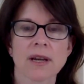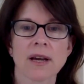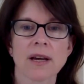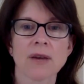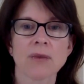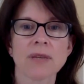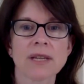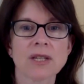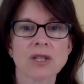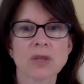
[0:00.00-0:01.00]
a
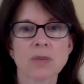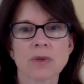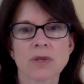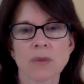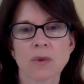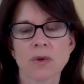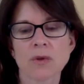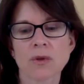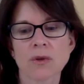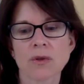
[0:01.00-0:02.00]
relationship with someone
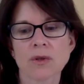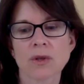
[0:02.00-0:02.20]
who's close to